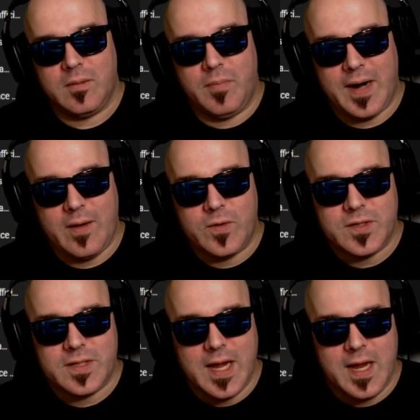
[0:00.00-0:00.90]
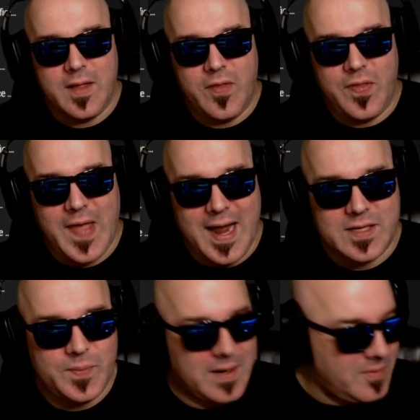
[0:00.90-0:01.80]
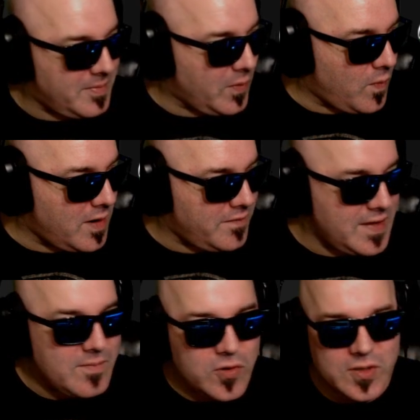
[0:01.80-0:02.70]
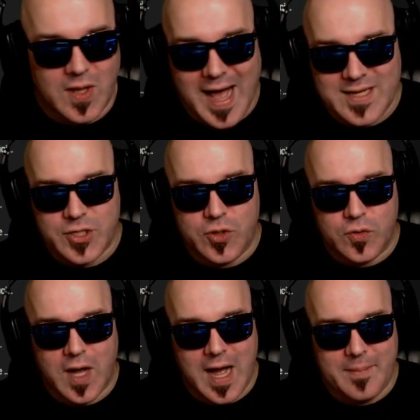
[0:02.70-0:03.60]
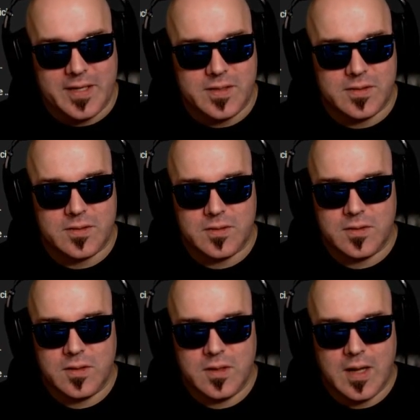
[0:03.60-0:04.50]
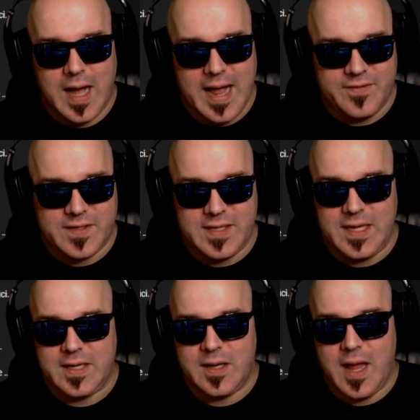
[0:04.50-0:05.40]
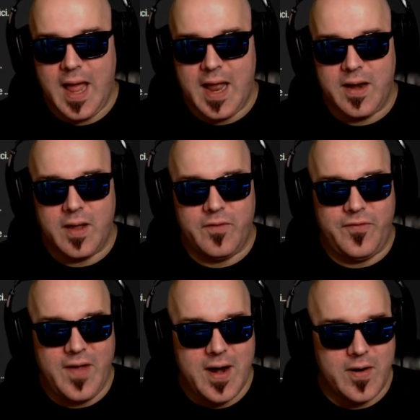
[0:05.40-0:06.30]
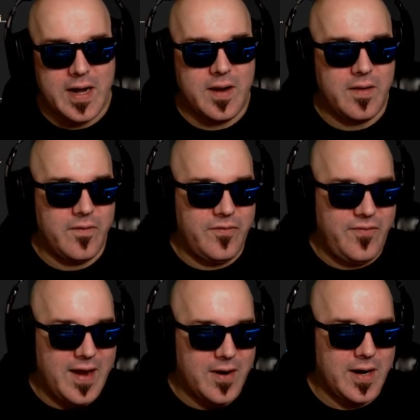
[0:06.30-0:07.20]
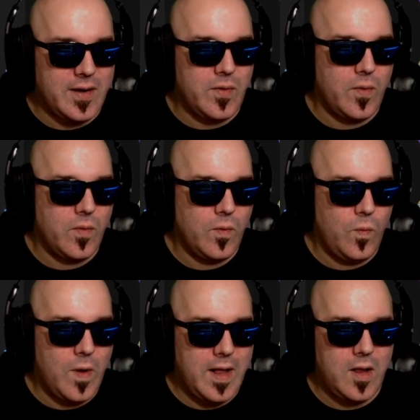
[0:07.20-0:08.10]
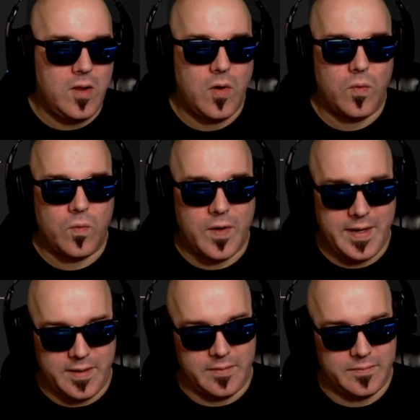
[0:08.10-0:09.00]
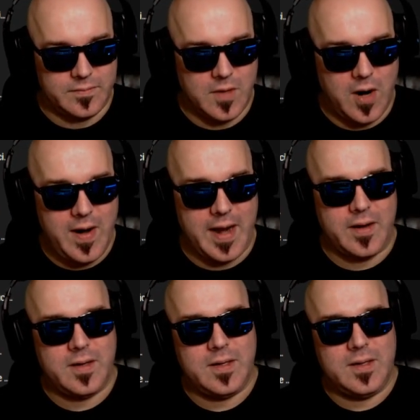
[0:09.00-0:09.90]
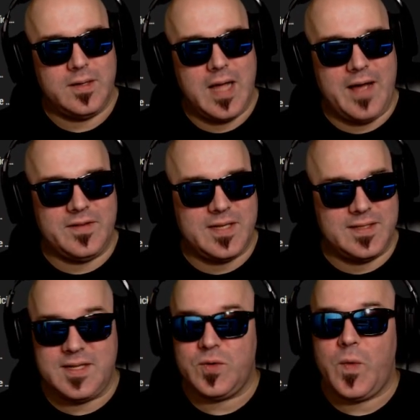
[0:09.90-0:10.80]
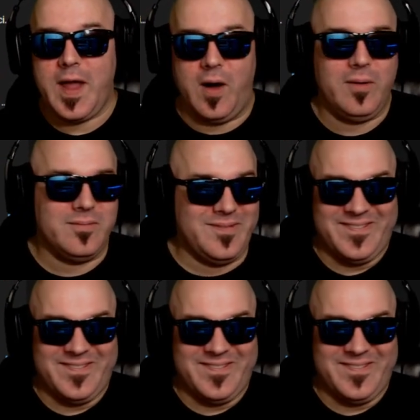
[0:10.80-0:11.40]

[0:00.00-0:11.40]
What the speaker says: But I will say that that is probably one of the most logical comments I have seen, and very, very well written. All right. Evan says he's a whale.